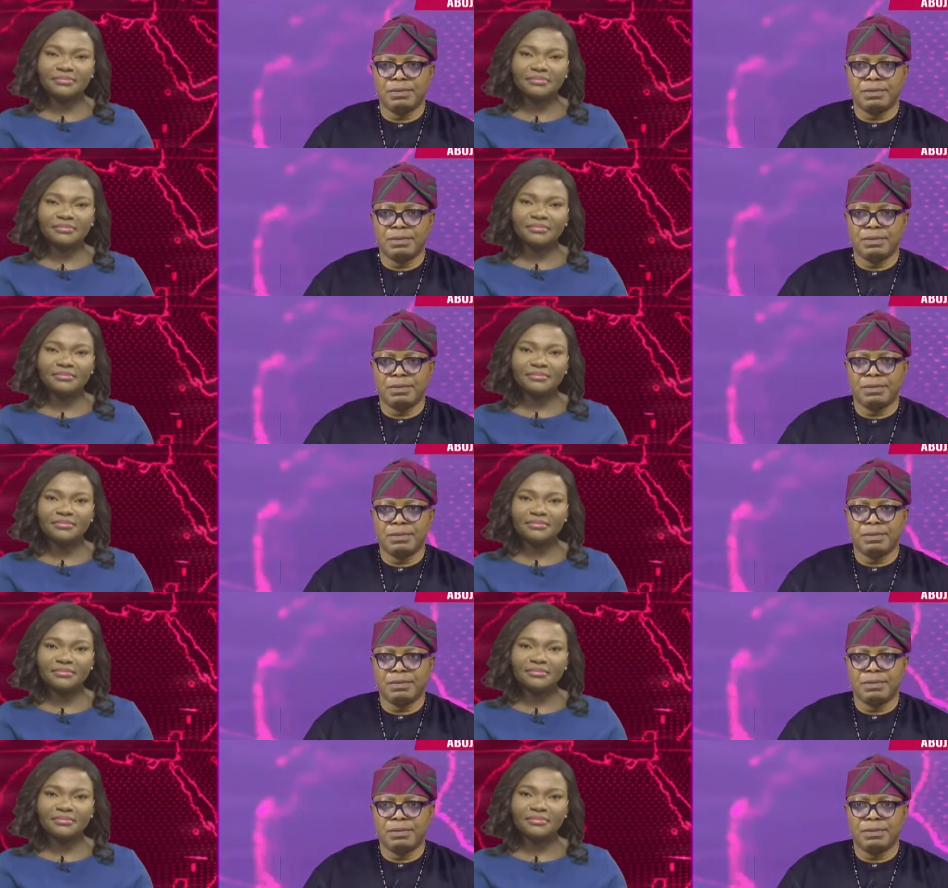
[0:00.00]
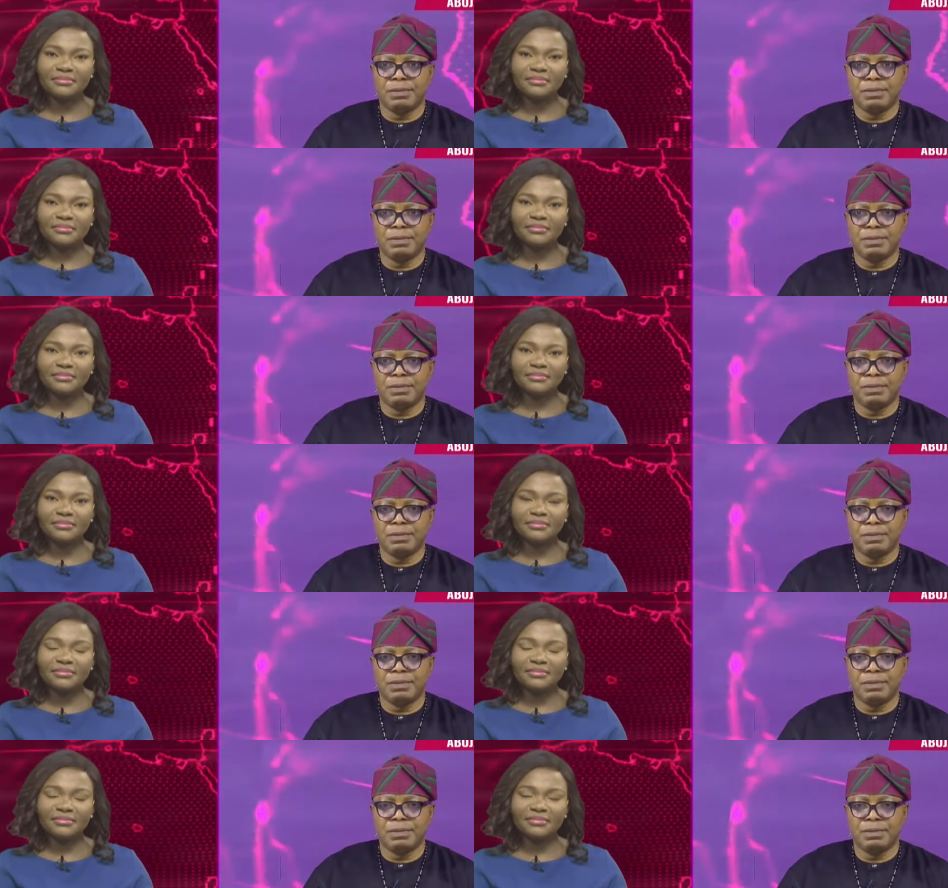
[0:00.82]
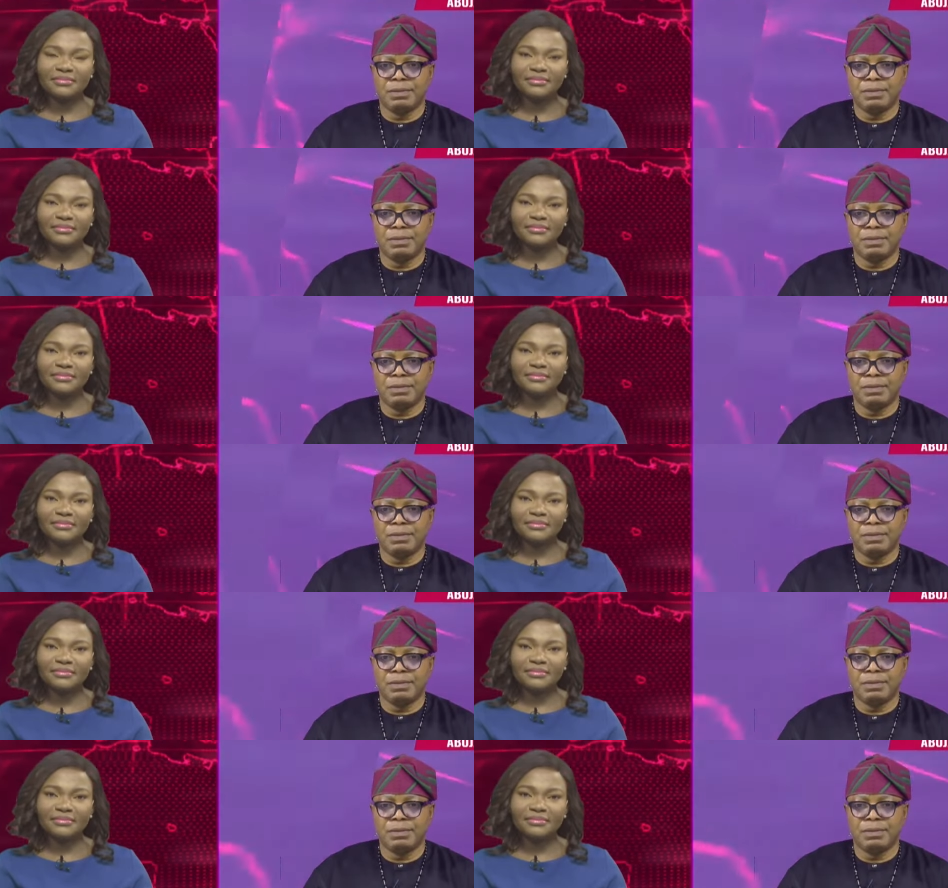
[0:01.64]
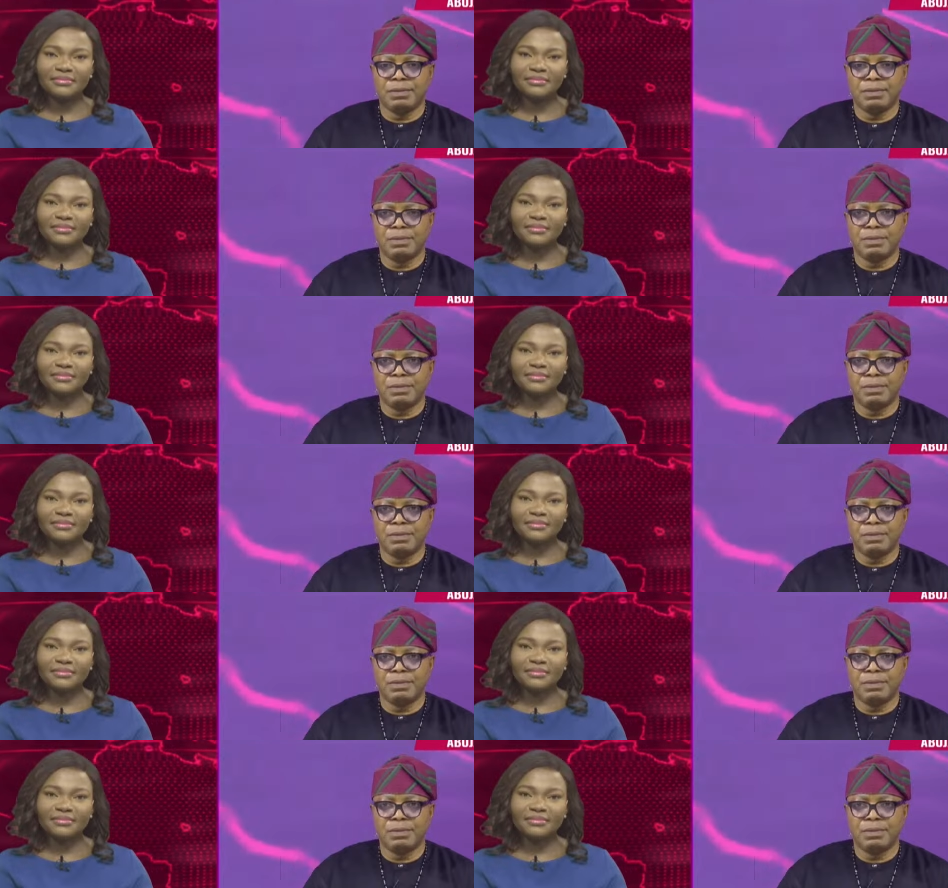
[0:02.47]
(no one is talking)